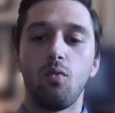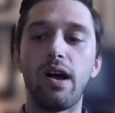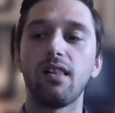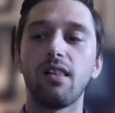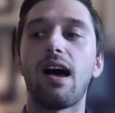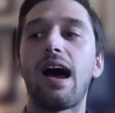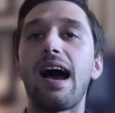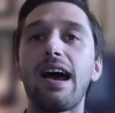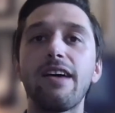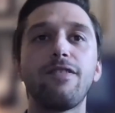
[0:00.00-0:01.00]
Well,
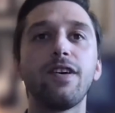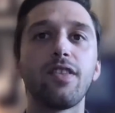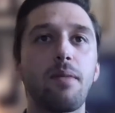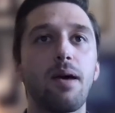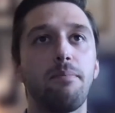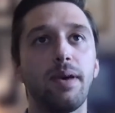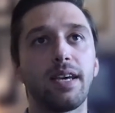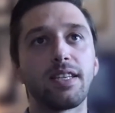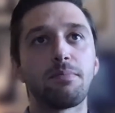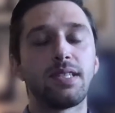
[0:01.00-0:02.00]
I feel that my
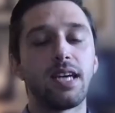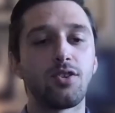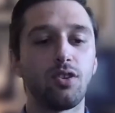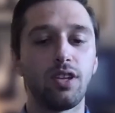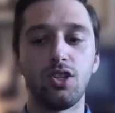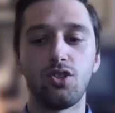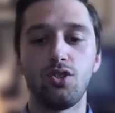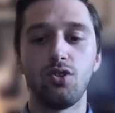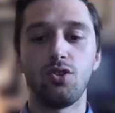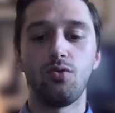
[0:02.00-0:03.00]
biggest potential
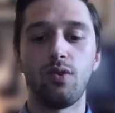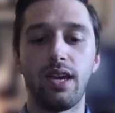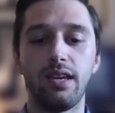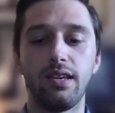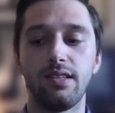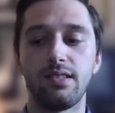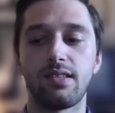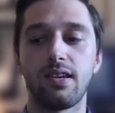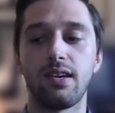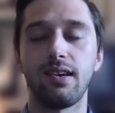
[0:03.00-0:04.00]
issue
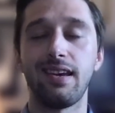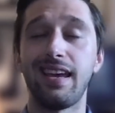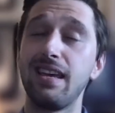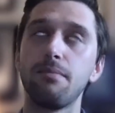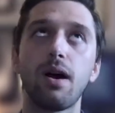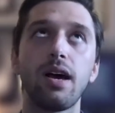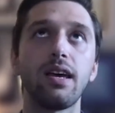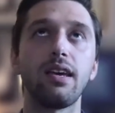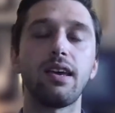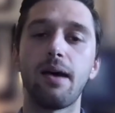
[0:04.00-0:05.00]
is in
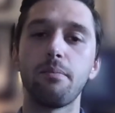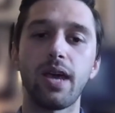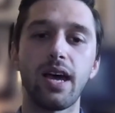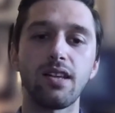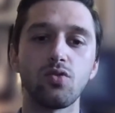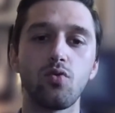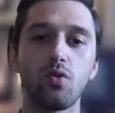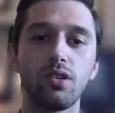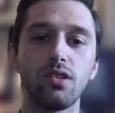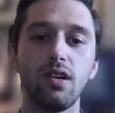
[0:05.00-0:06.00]
my MCAT
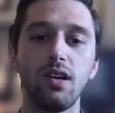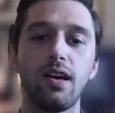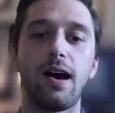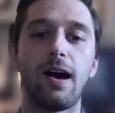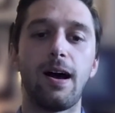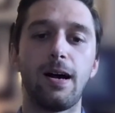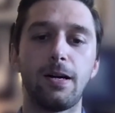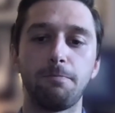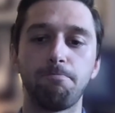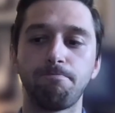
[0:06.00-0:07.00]
score.
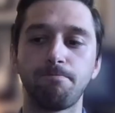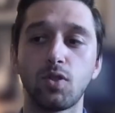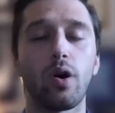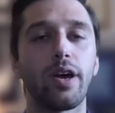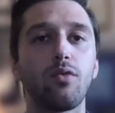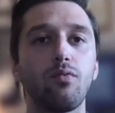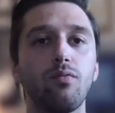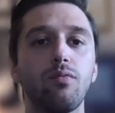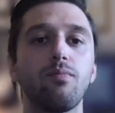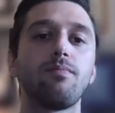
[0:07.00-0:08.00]
Um, so I
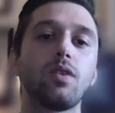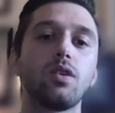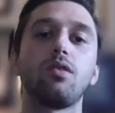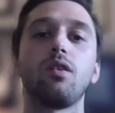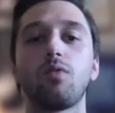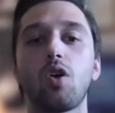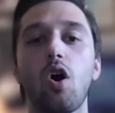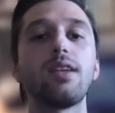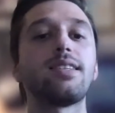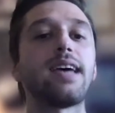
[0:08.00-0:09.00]
had
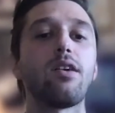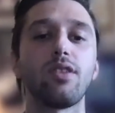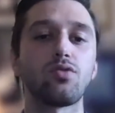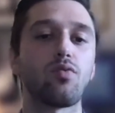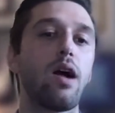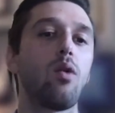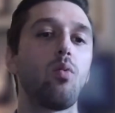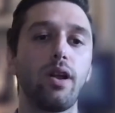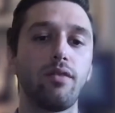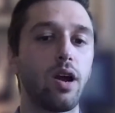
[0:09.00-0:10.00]
gone down this
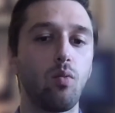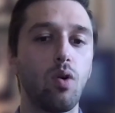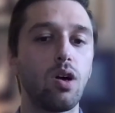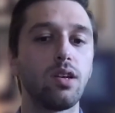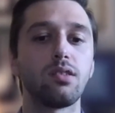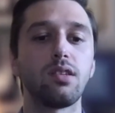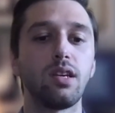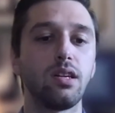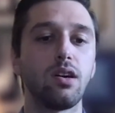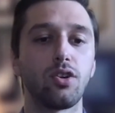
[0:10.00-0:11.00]
route whenever I was
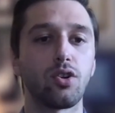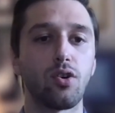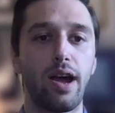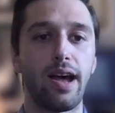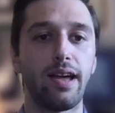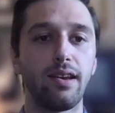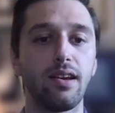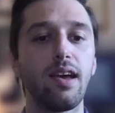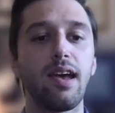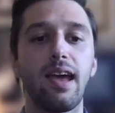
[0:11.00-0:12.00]
in
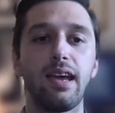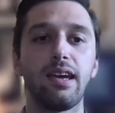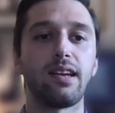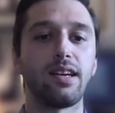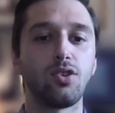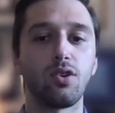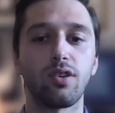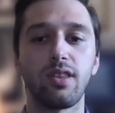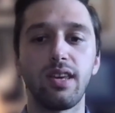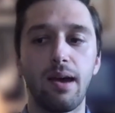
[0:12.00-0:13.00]
undergrad, and I
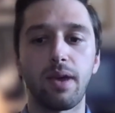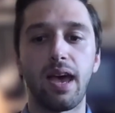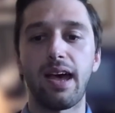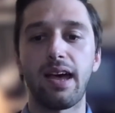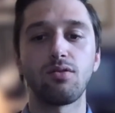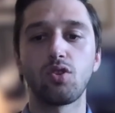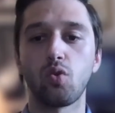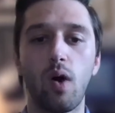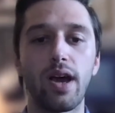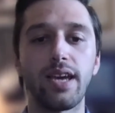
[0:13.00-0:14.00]
took the MCAT
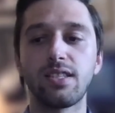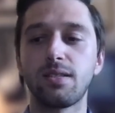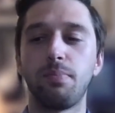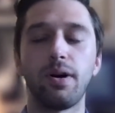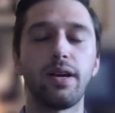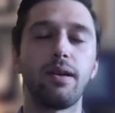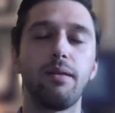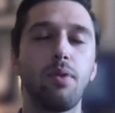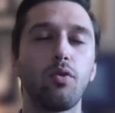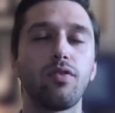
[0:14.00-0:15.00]
twice, but
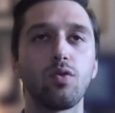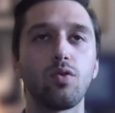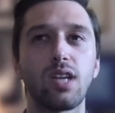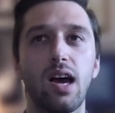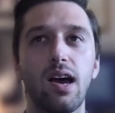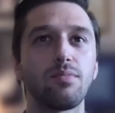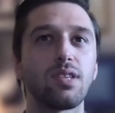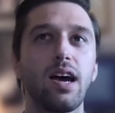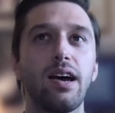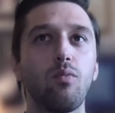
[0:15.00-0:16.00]
in both of those times,
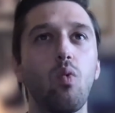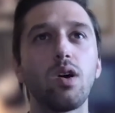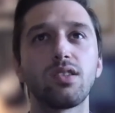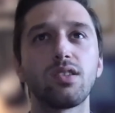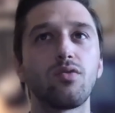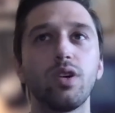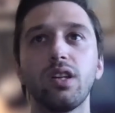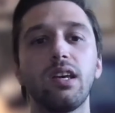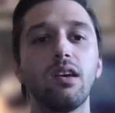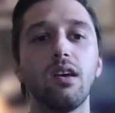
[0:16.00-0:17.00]
I wasn't
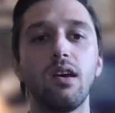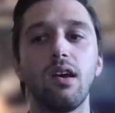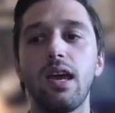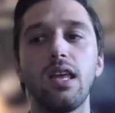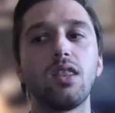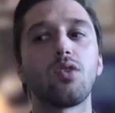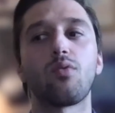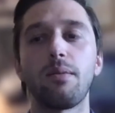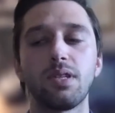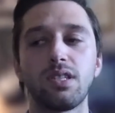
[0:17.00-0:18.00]
really in the
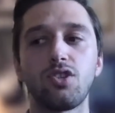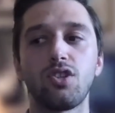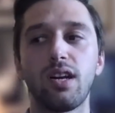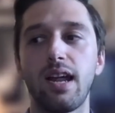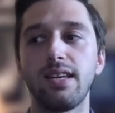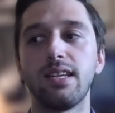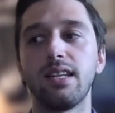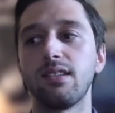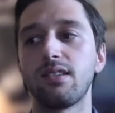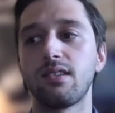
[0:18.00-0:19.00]
right position and I
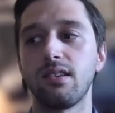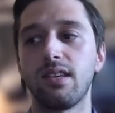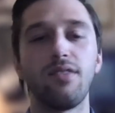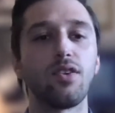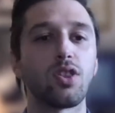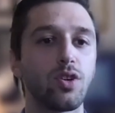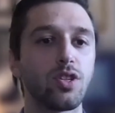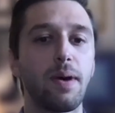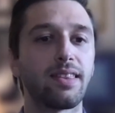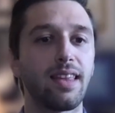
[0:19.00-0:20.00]
didn't give it the
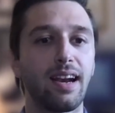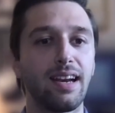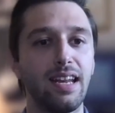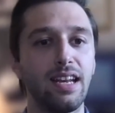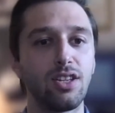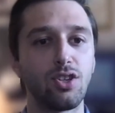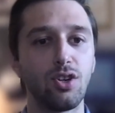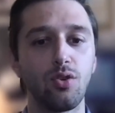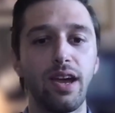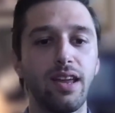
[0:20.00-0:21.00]
respect that I needed
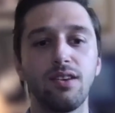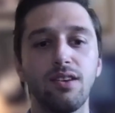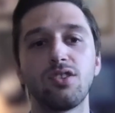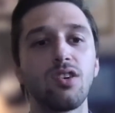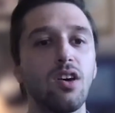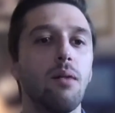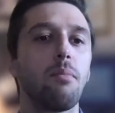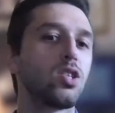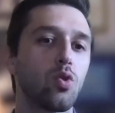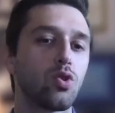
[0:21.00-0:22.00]
to. And
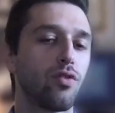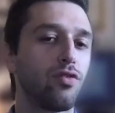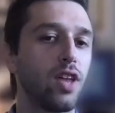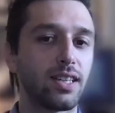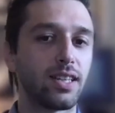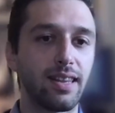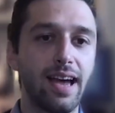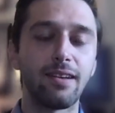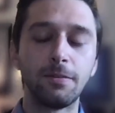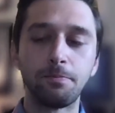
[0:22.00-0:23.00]
my scores reflected
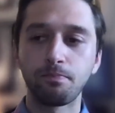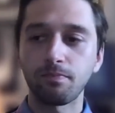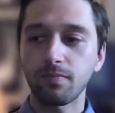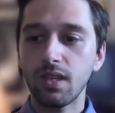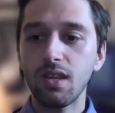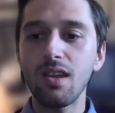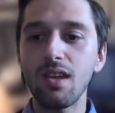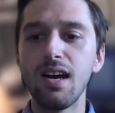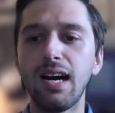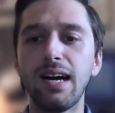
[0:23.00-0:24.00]
that. Yeah.
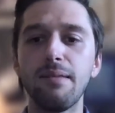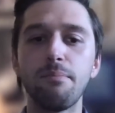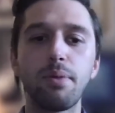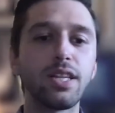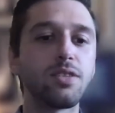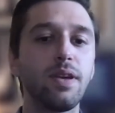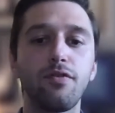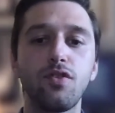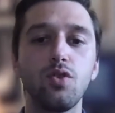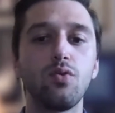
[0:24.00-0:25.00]
Uh, but it's been
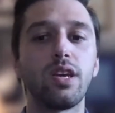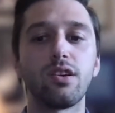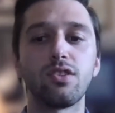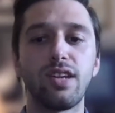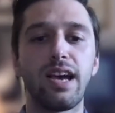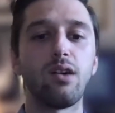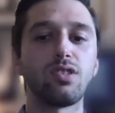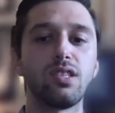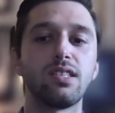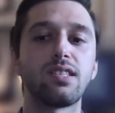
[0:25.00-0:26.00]
a few years now
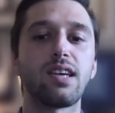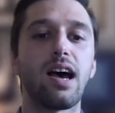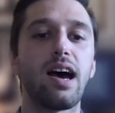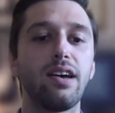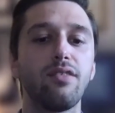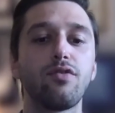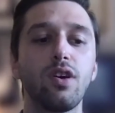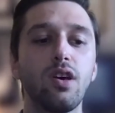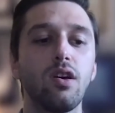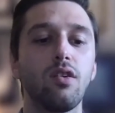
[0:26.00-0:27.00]
since I've